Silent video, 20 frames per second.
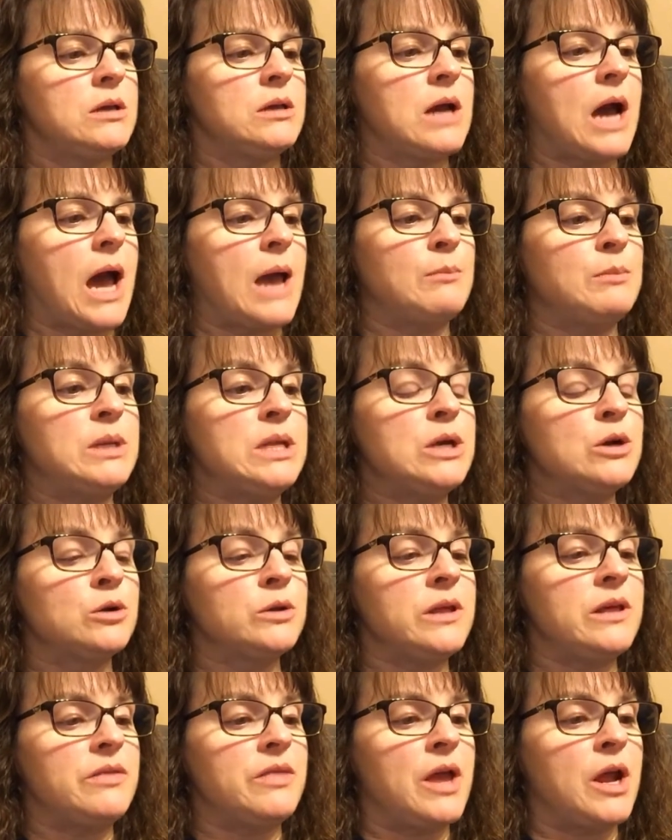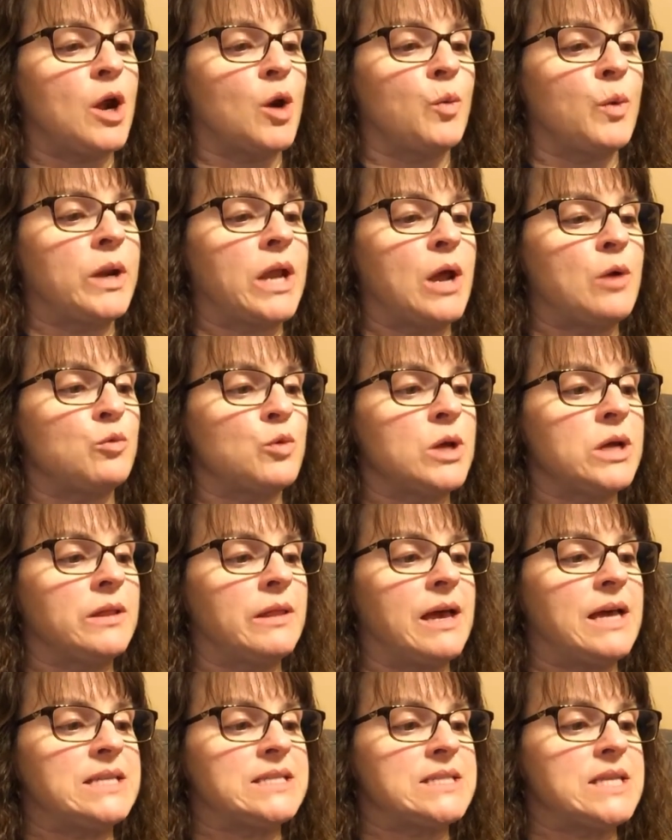I'm nearly there when I
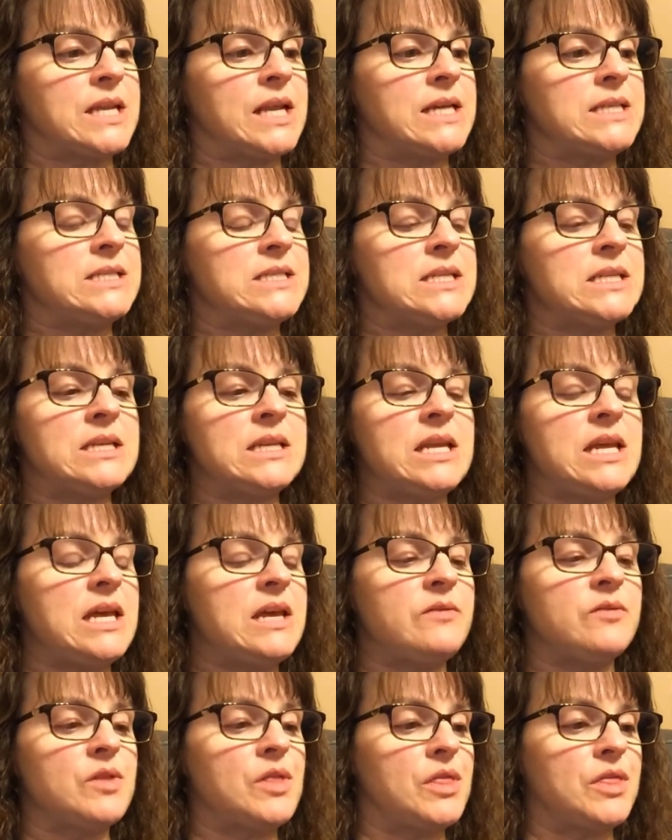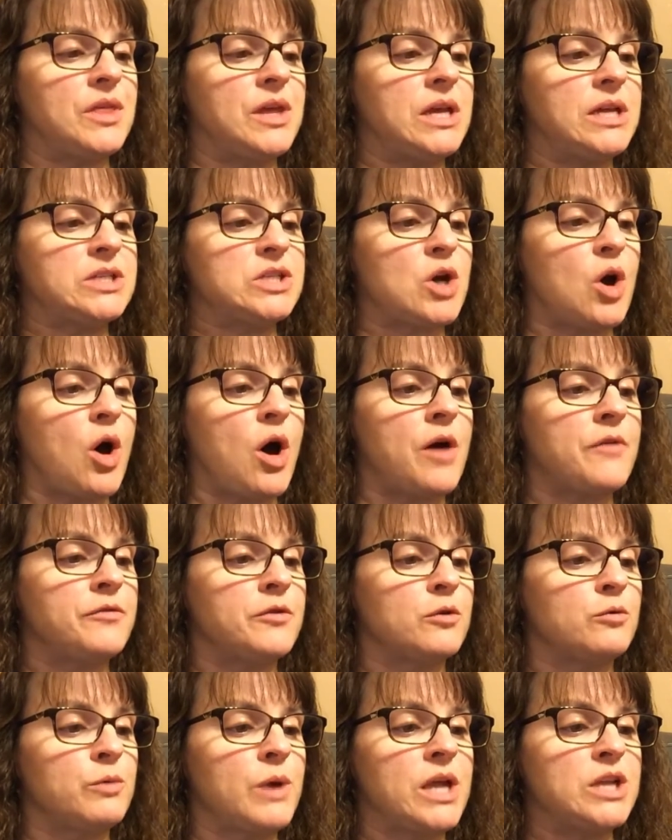realize that I didn't even think to offer
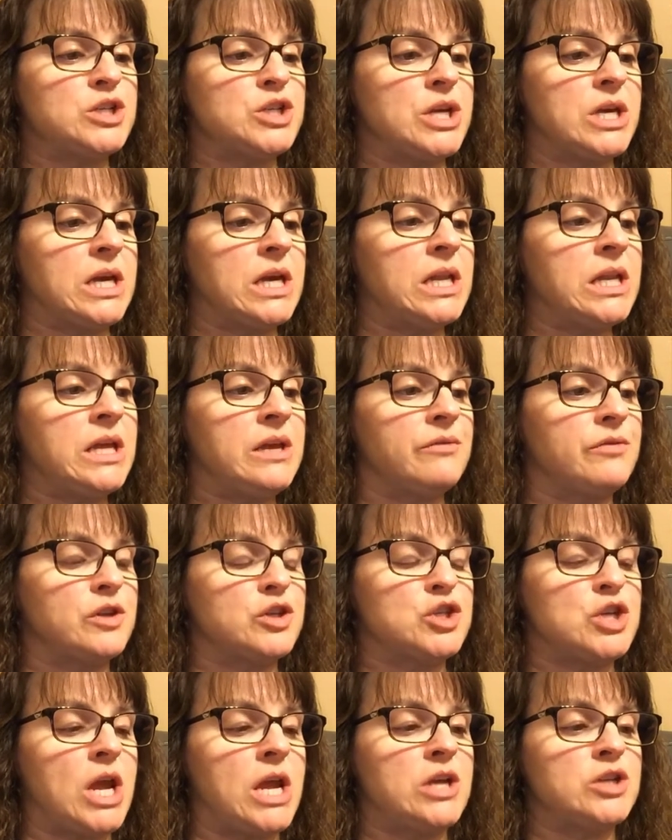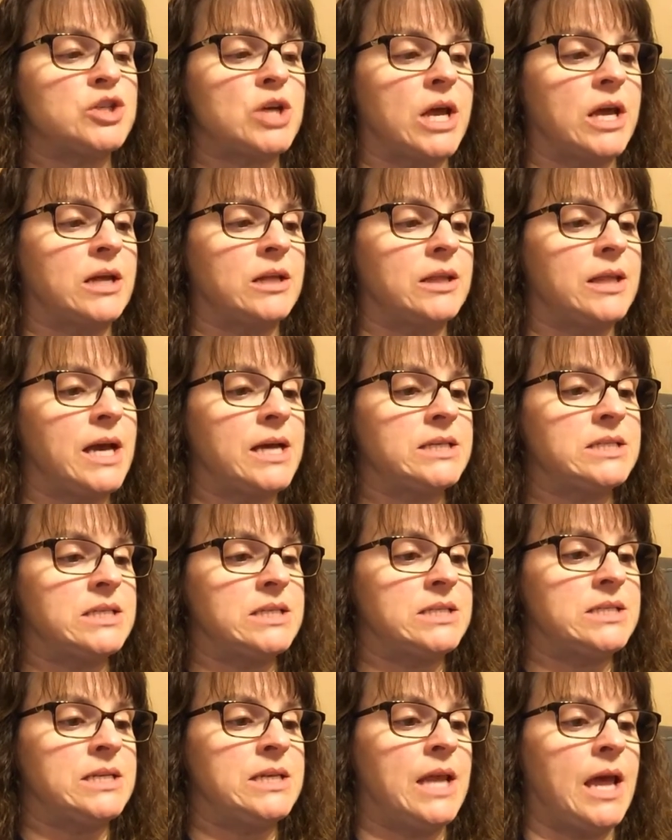Reggie any of the change I collected
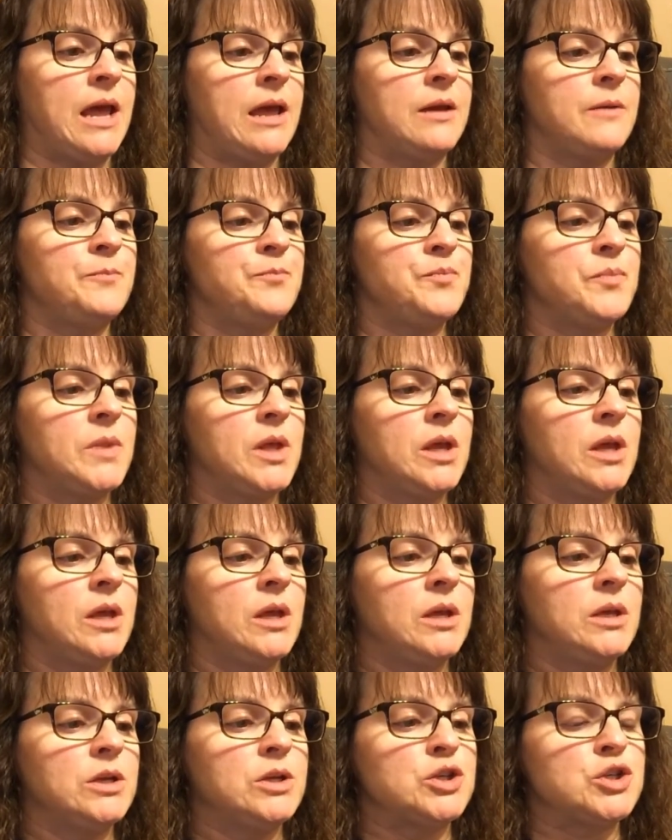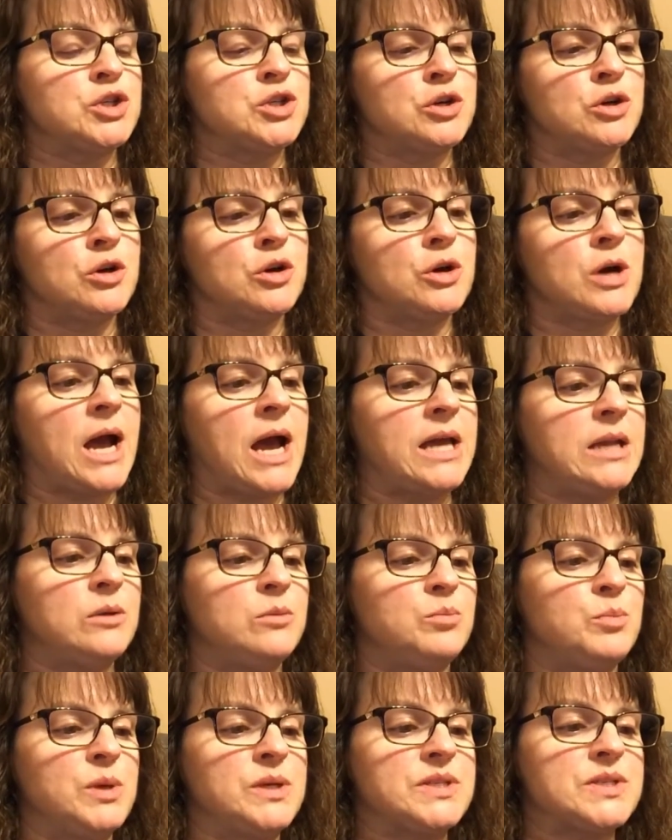today. Sure, I'd
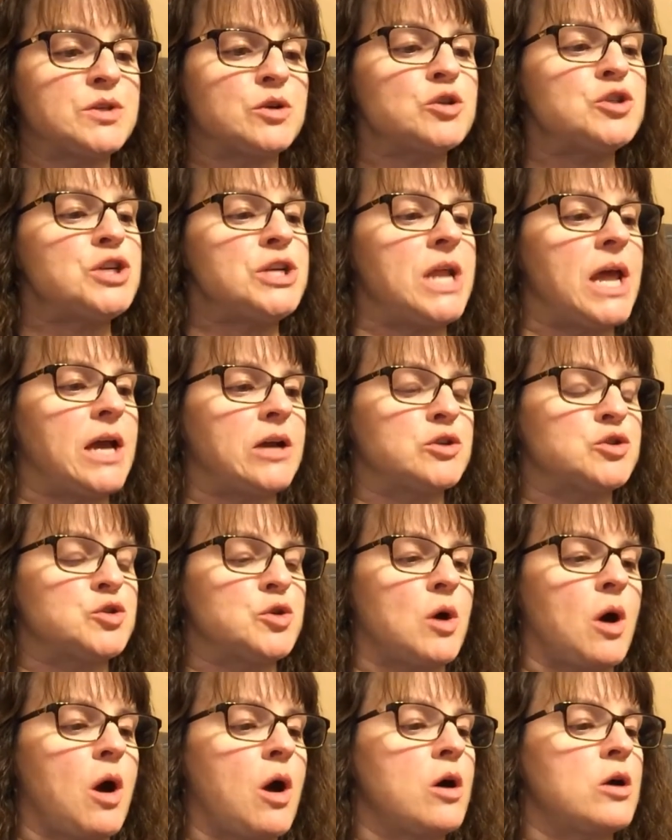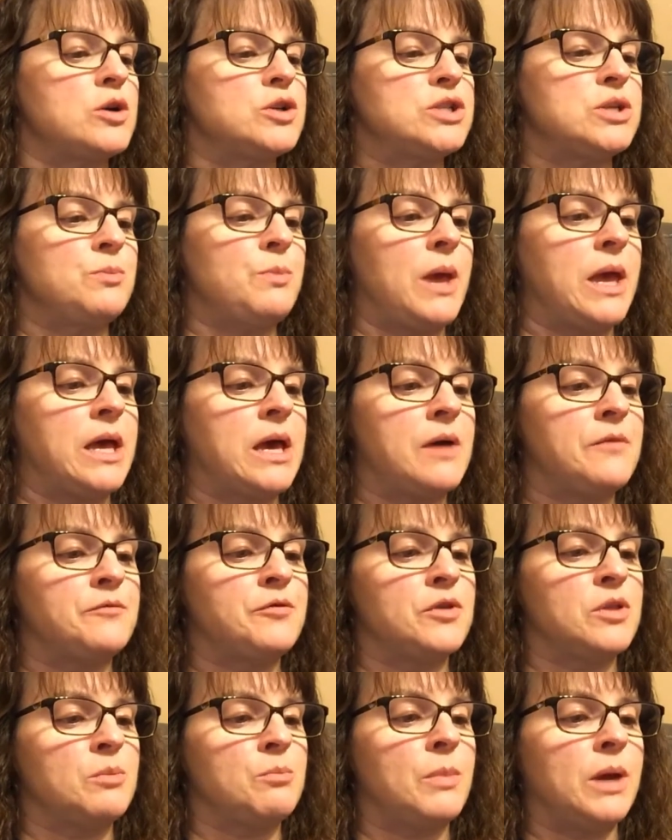been searching extra hard to make up for
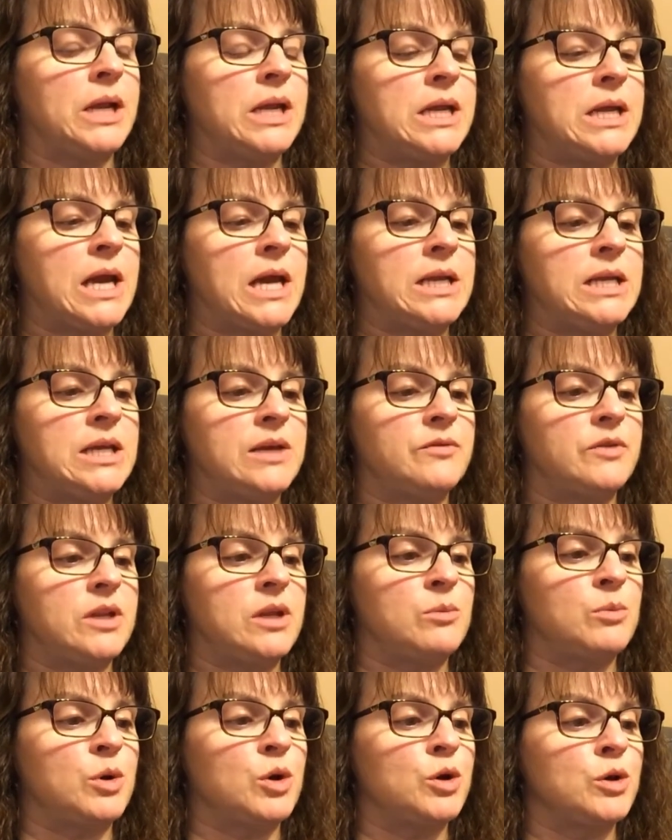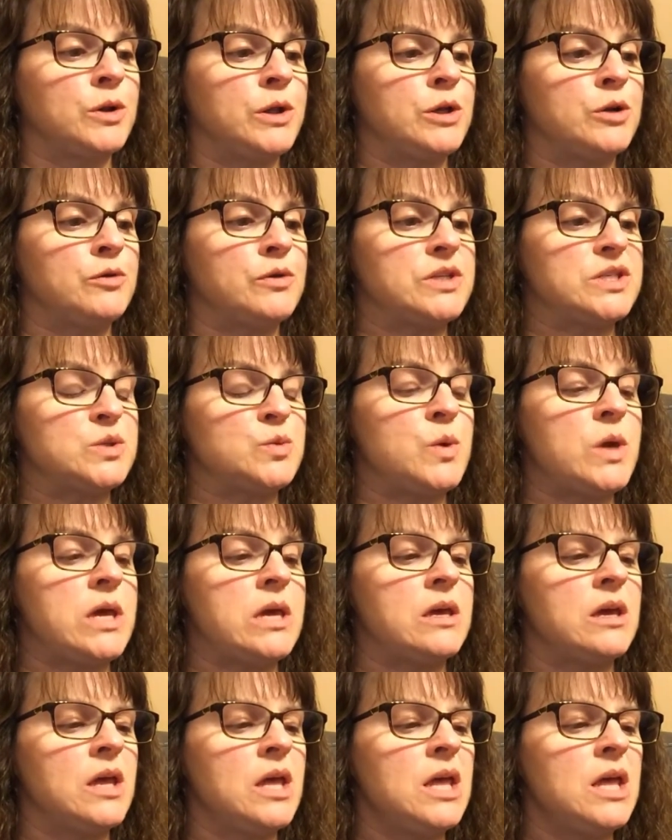the money I'd given him earlier this week,